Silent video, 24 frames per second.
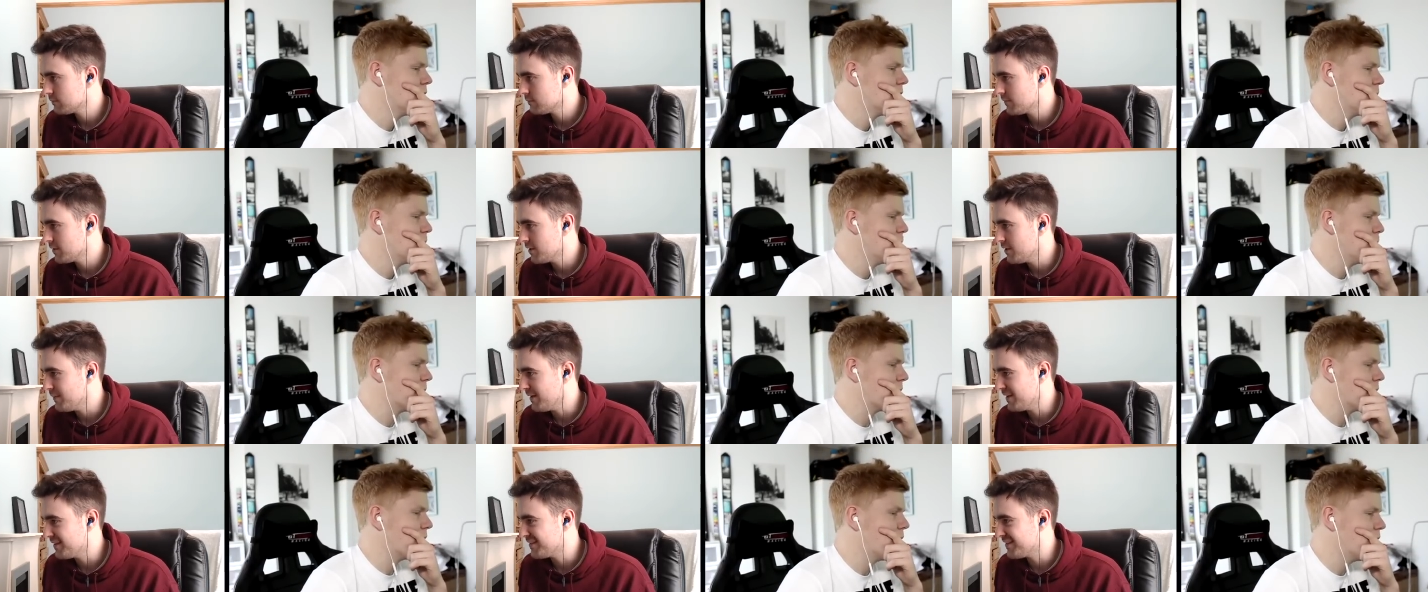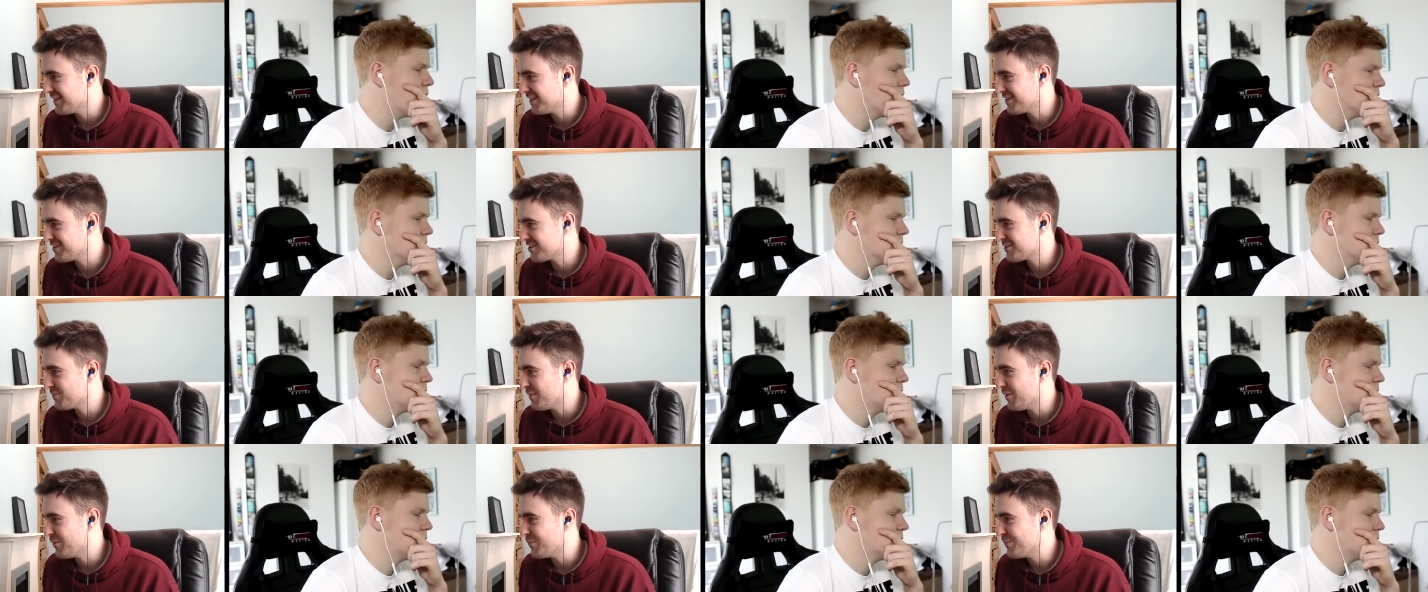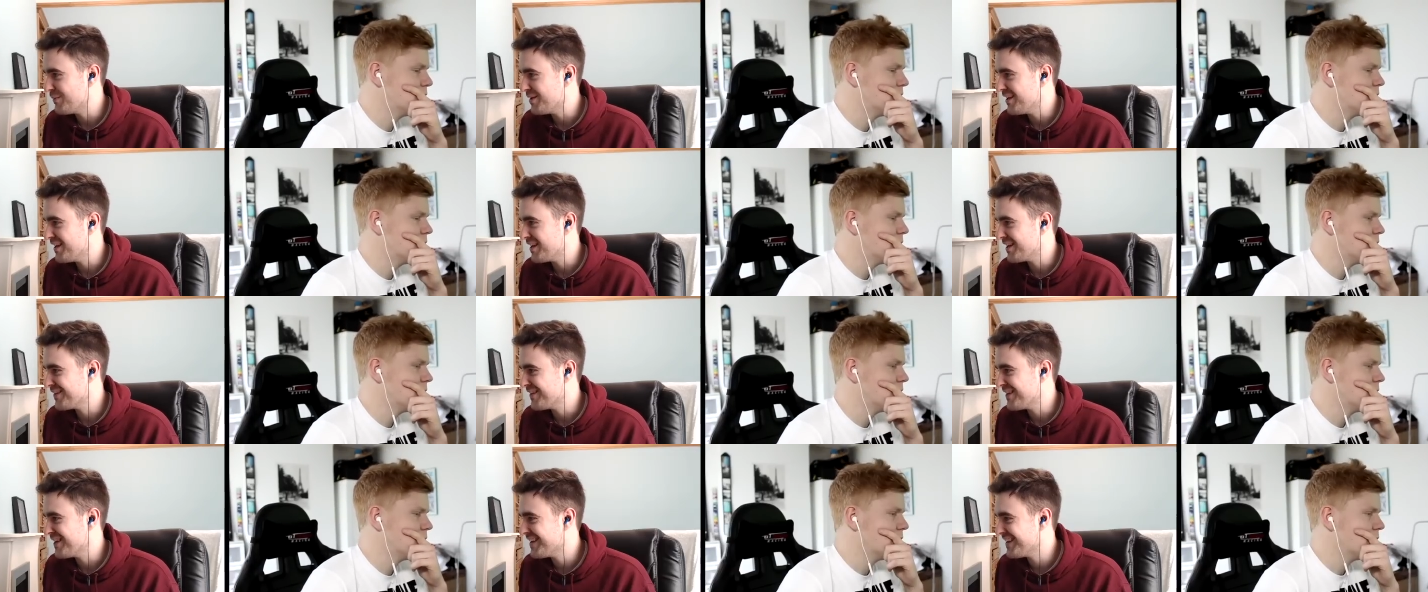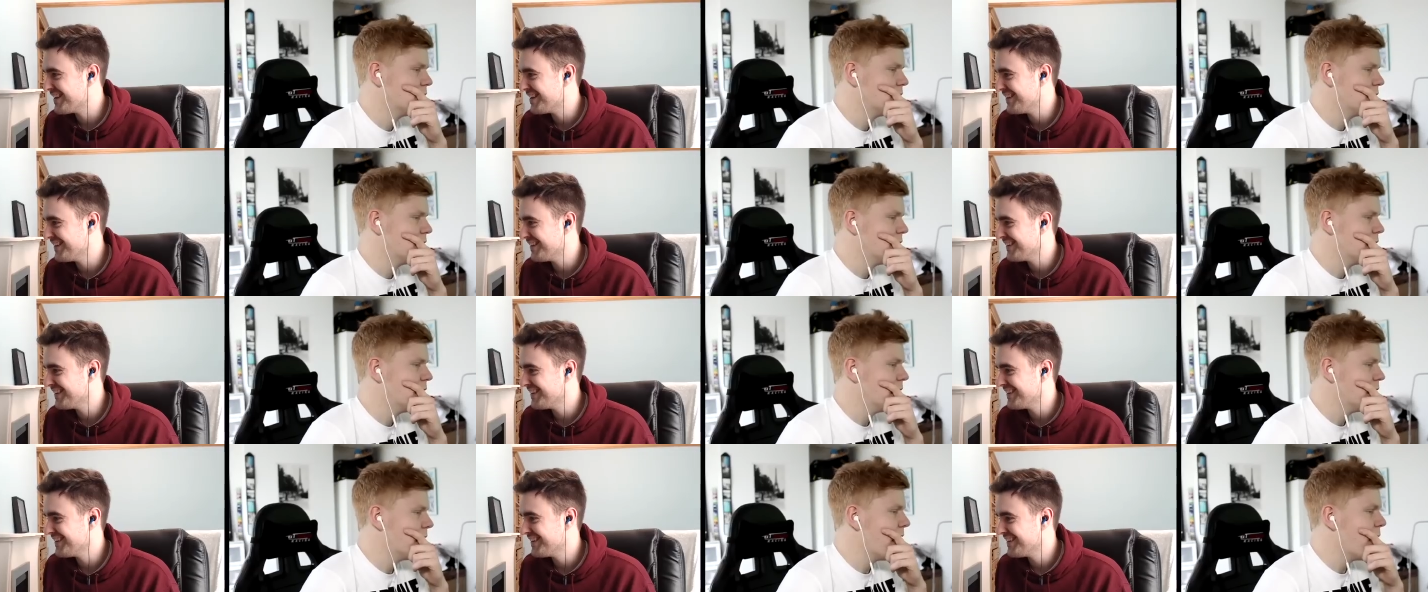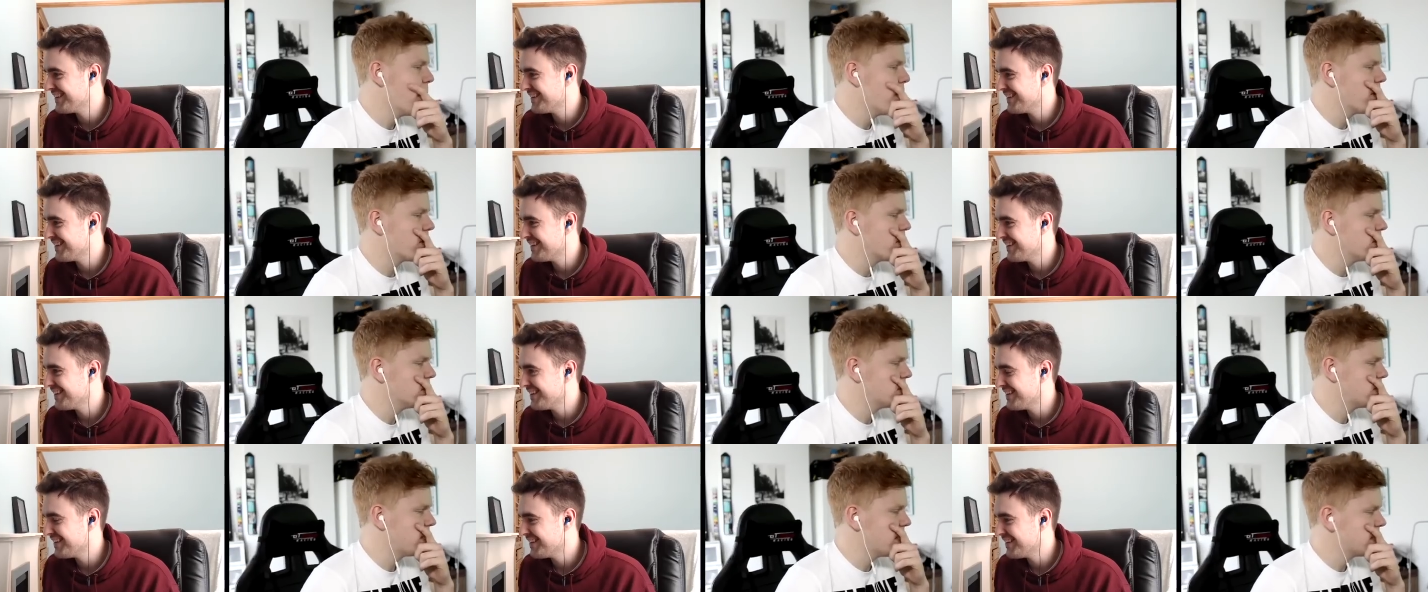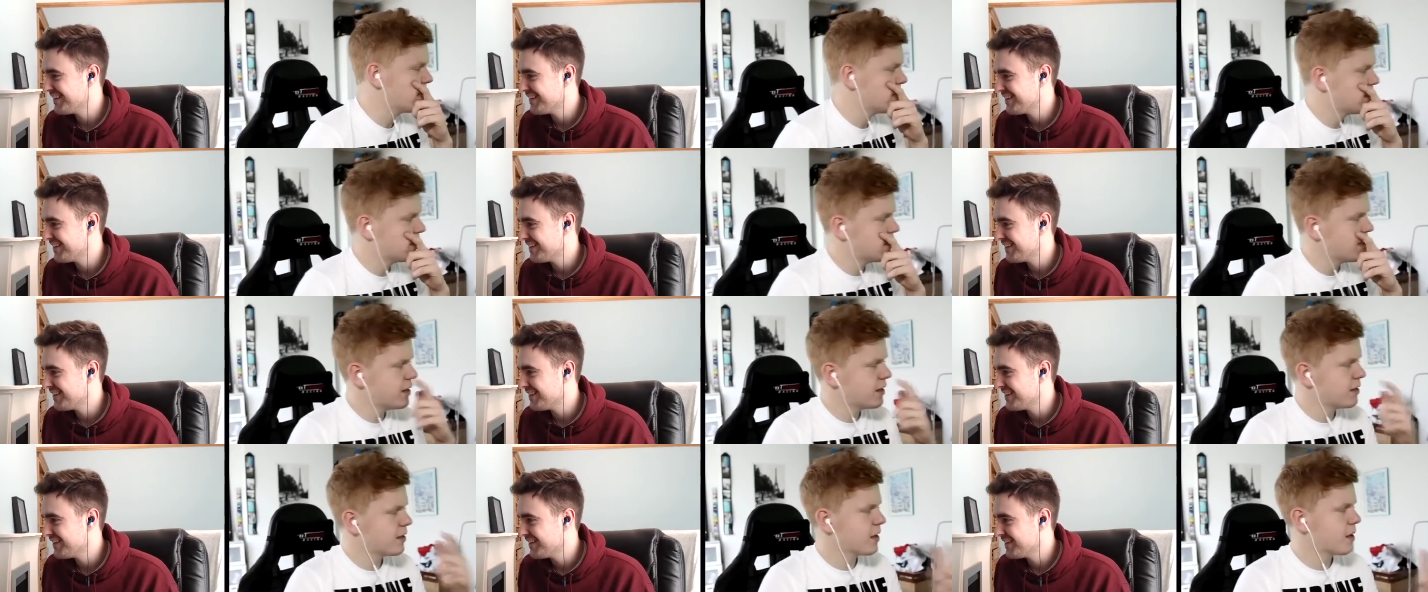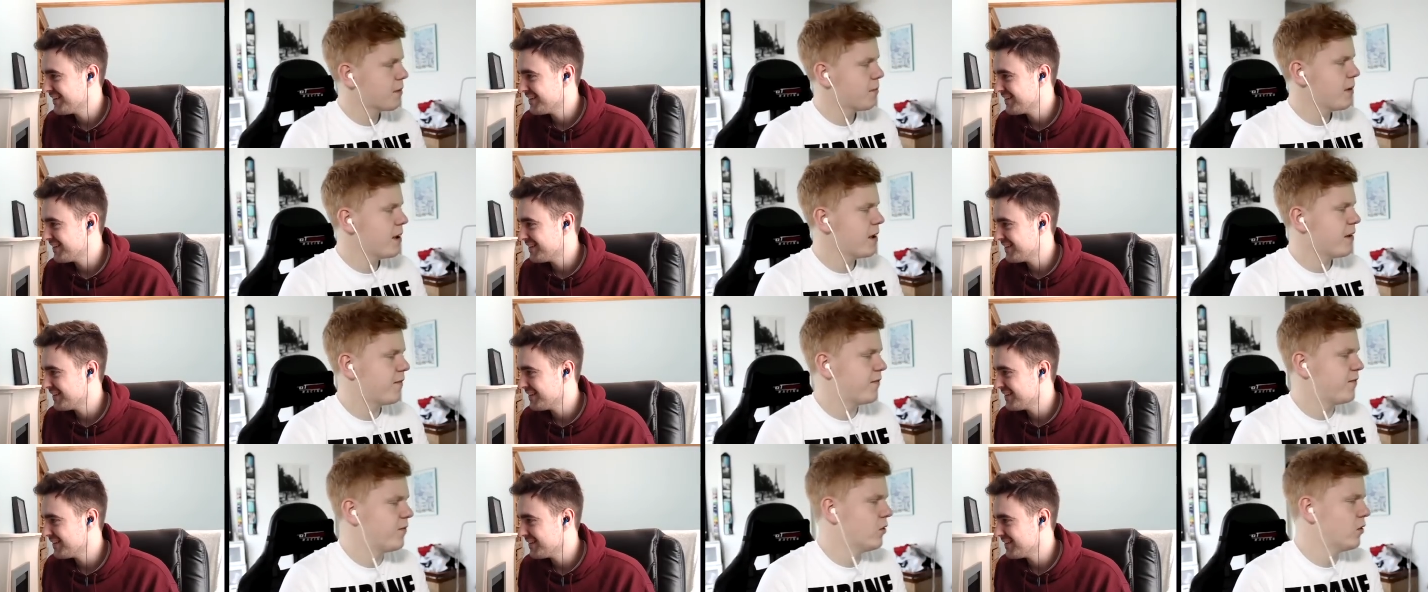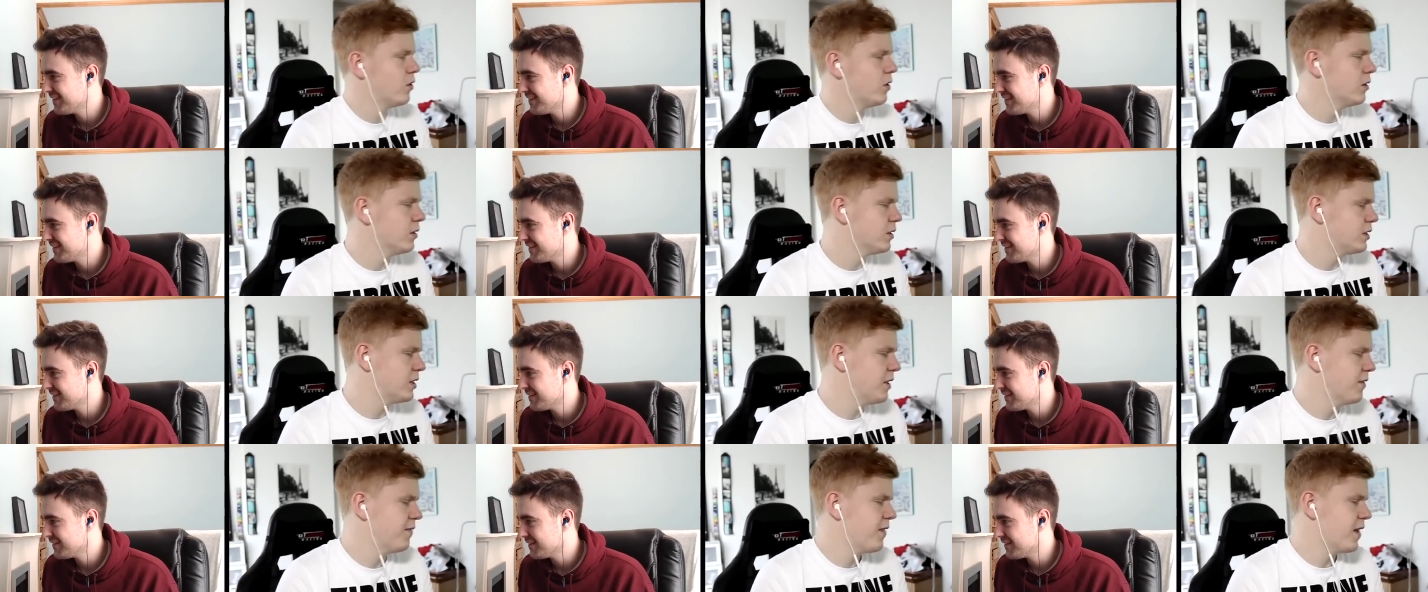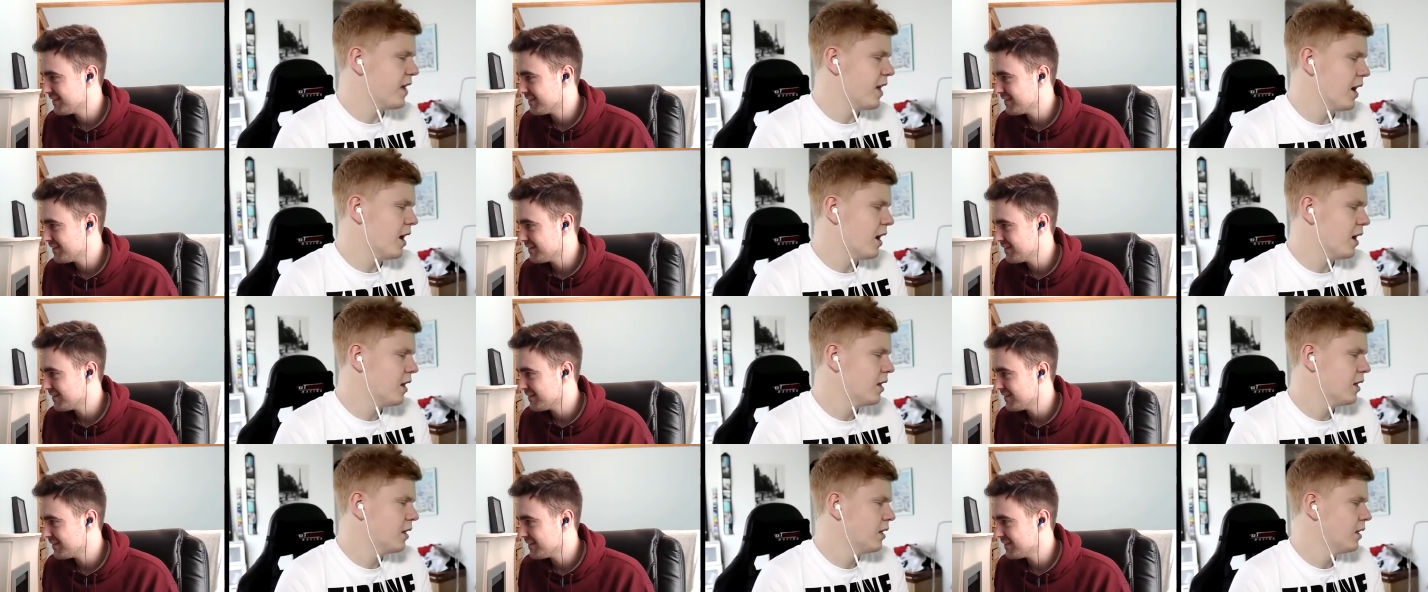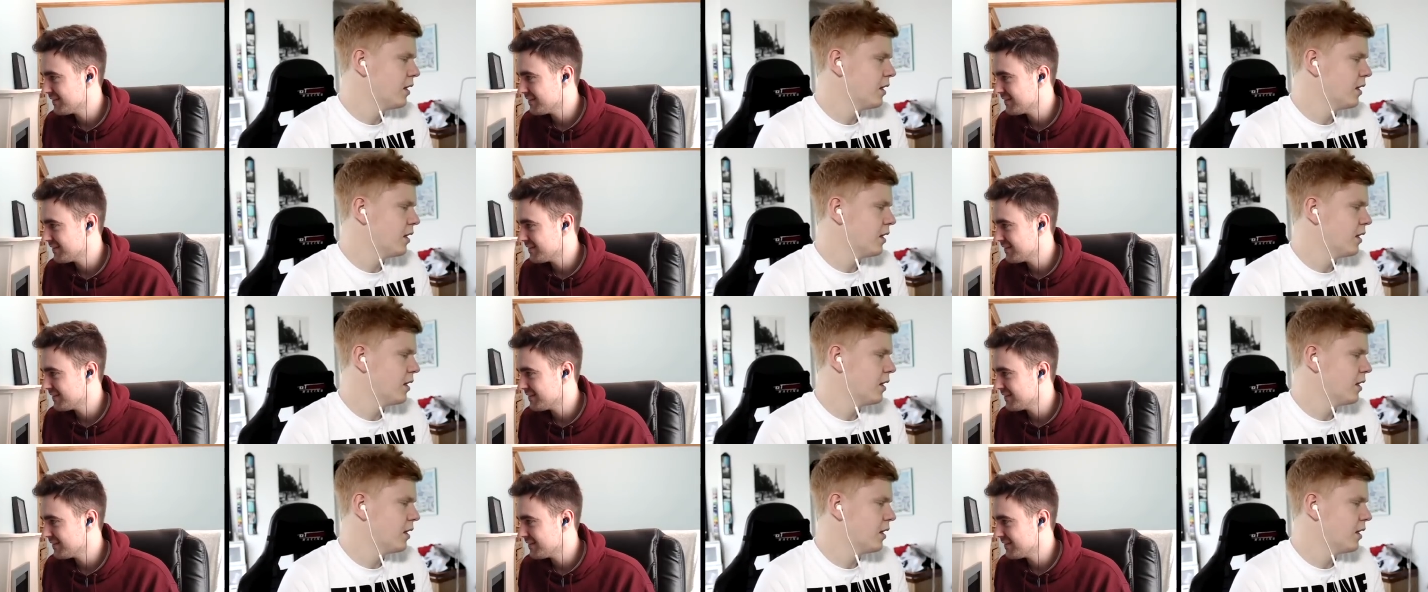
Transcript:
Speaker 1: You make Scott just pop him in anyway. Yeah, because there's a centre back mid for Sevilla